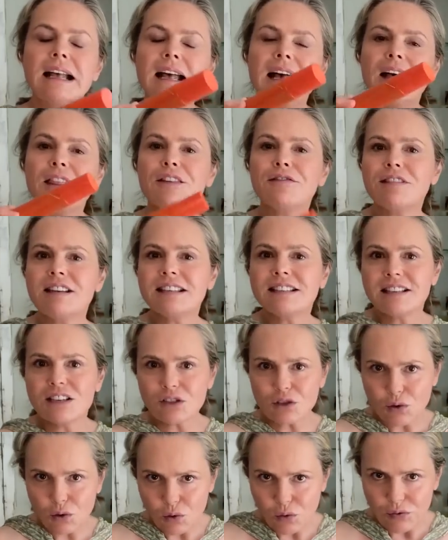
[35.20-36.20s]
And the reason
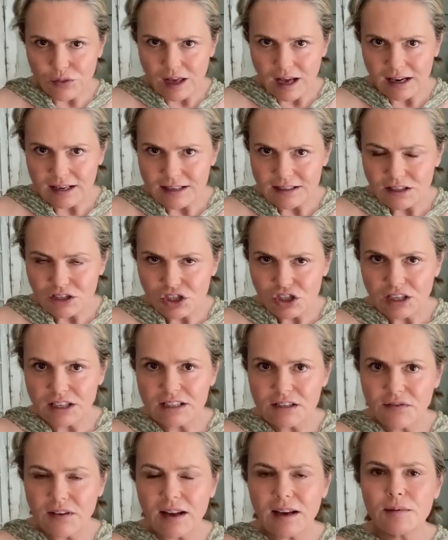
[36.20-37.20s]
it's called that is that she
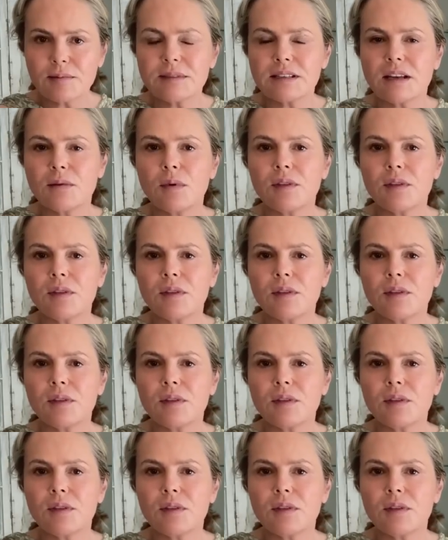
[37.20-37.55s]
developed it